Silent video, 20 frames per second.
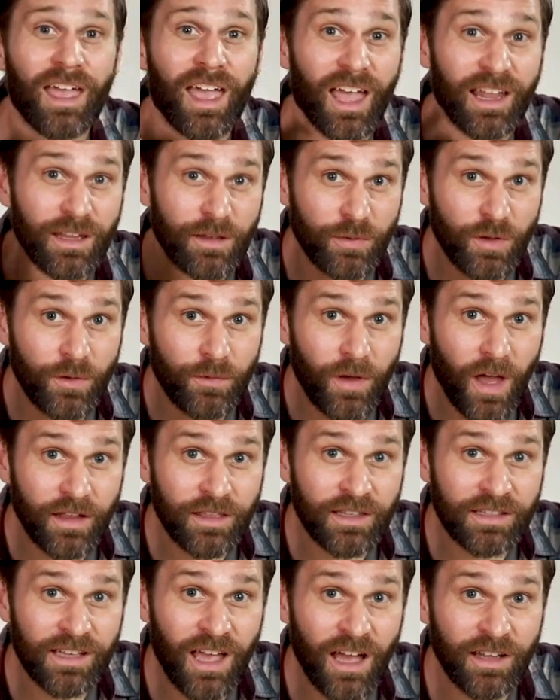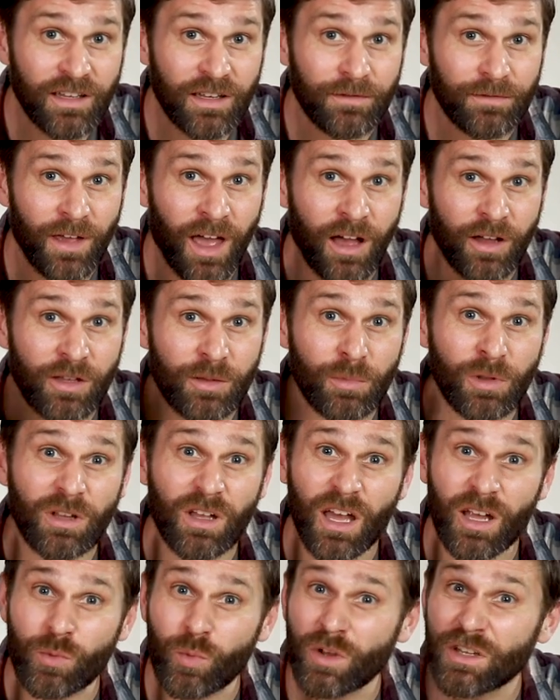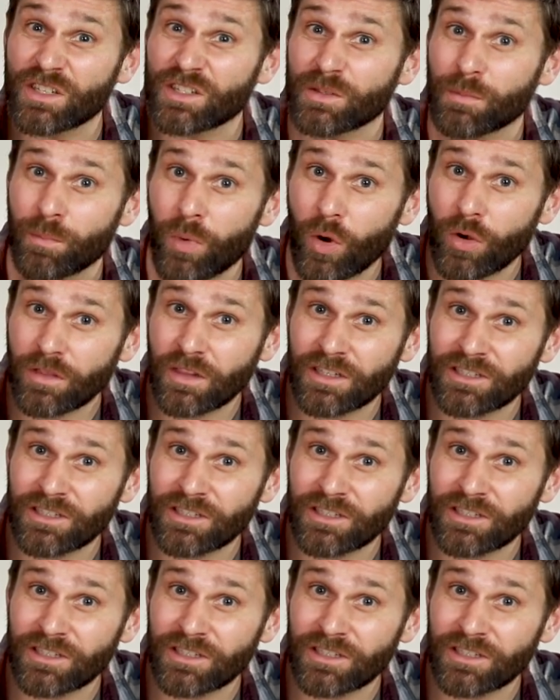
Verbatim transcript: And if you find this content valuable and want to support